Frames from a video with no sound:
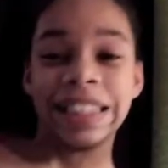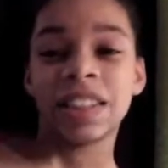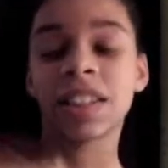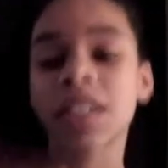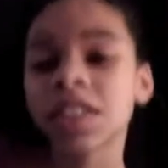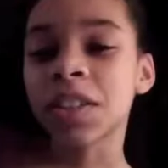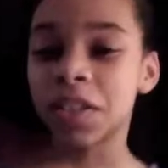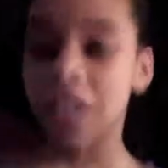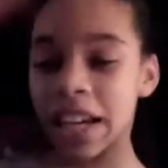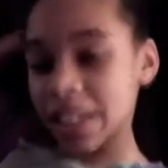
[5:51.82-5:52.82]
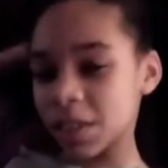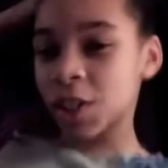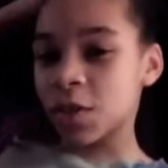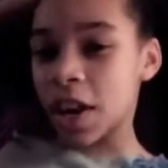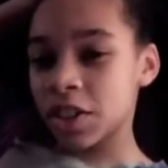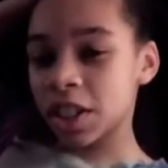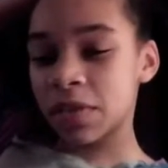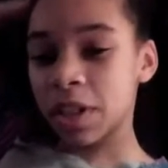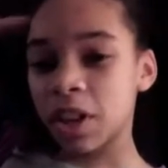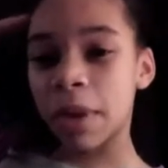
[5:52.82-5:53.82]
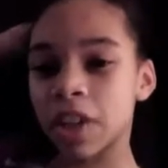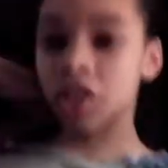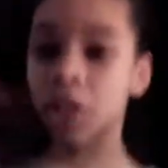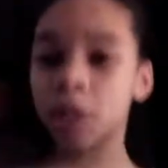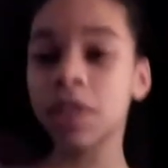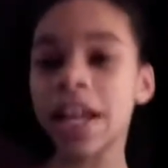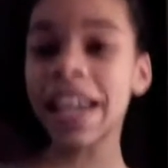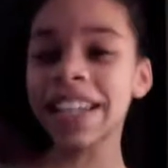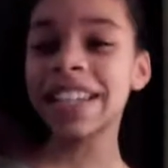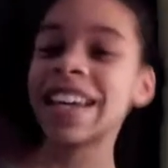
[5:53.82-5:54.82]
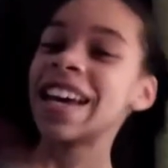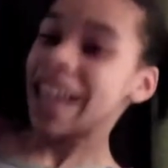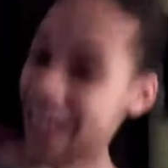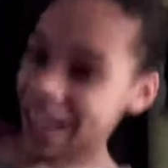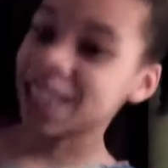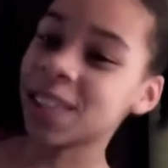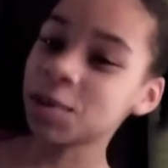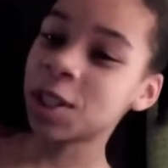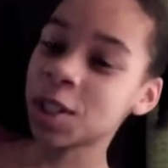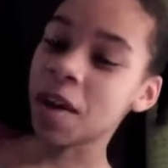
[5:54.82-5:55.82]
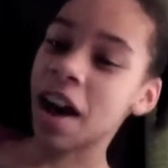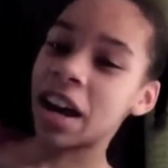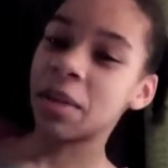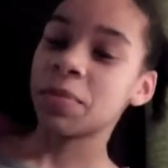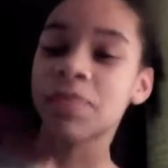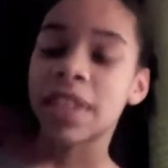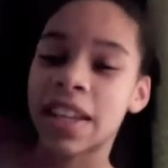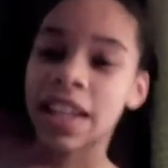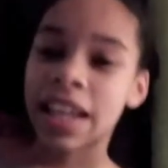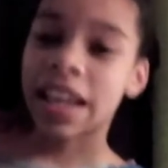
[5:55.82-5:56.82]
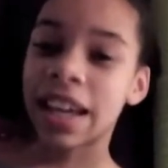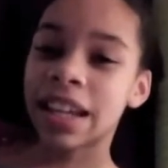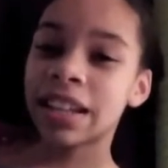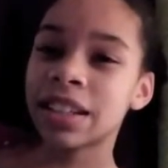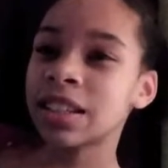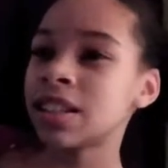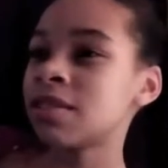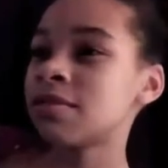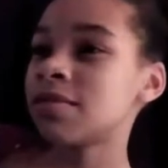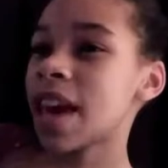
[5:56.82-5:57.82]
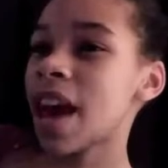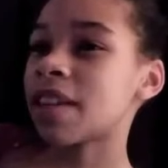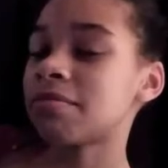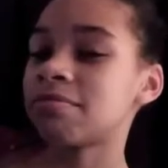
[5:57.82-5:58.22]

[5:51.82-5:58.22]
So, thank you guys so much for watching this video. Make sure you like and subscribe, and, yeah.